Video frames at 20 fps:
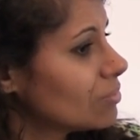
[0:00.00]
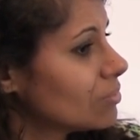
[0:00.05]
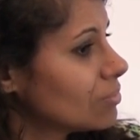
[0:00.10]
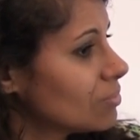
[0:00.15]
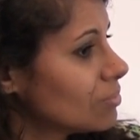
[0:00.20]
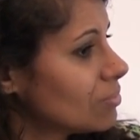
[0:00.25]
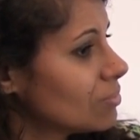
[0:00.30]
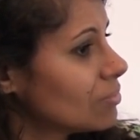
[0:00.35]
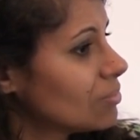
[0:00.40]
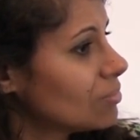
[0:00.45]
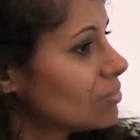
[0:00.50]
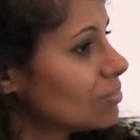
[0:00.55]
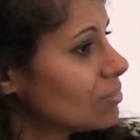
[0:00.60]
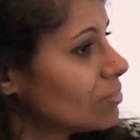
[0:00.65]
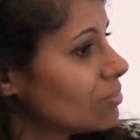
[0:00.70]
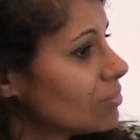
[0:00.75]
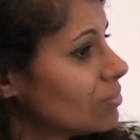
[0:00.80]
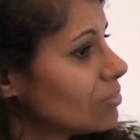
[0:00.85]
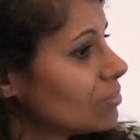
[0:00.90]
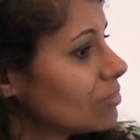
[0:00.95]

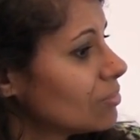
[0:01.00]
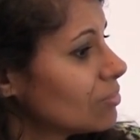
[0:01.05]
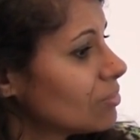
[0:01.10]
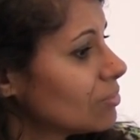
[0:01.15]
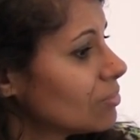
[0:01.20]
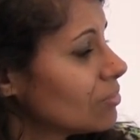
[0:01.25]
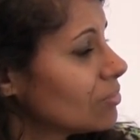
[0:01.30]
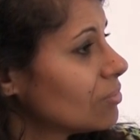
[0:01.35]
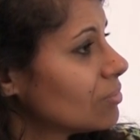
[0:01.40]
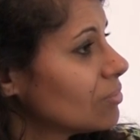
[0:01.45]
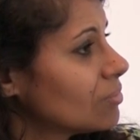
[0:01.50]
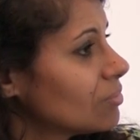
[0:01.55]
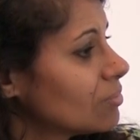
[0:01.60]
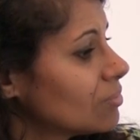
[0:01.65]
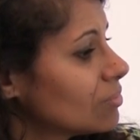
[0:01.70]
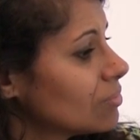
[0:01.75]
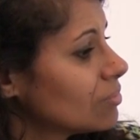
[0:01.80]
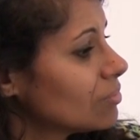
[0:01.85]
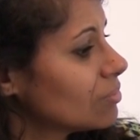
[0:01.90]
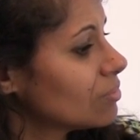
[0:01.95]

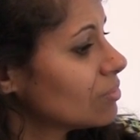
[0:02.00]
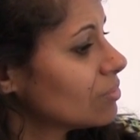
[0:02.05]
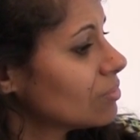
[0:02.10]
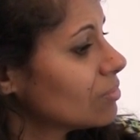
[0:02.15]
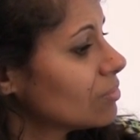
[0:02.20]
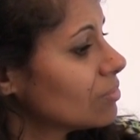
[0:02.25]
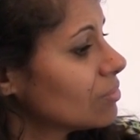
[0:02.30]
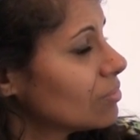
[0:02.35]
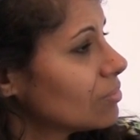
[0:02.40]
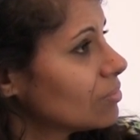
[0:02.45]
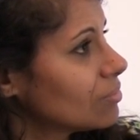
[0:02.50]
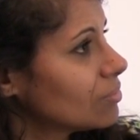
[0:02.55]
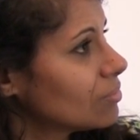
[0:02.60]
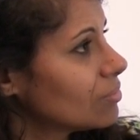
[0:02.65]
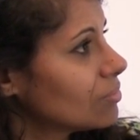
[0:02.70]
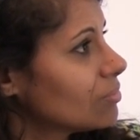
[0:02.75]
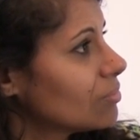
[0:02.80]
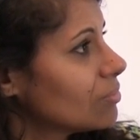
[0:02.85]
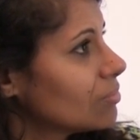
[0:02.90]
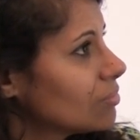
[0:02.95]

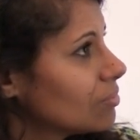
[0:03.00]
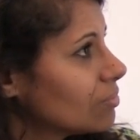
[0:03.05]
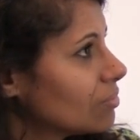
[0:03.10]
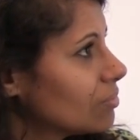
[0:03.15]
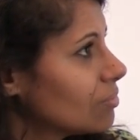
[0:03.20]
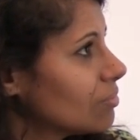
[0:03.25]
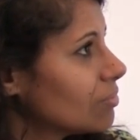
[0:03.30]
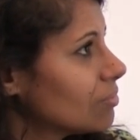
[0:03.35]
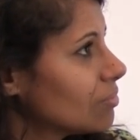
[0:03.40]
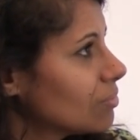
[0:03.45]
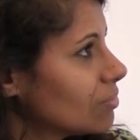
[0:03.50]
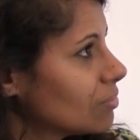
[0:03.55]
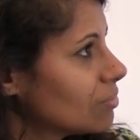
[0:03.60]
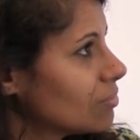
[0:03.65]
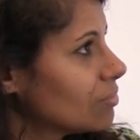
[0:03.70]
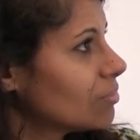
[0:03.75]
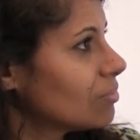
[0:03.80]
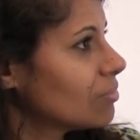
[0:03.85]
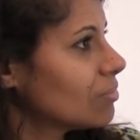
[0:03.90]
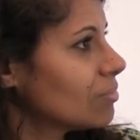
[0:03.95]

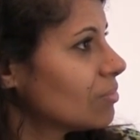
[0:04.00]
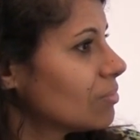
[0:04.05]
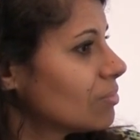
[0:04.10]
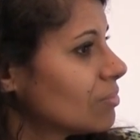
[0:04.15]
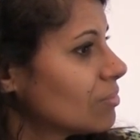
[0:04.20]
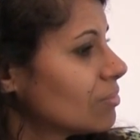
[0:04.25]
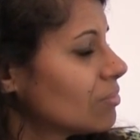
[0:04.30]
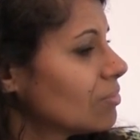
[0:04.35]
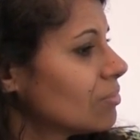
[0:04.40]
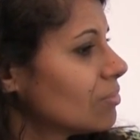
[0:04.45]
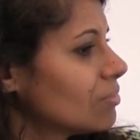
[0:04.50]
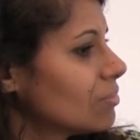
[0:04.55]
The person shown says nothing.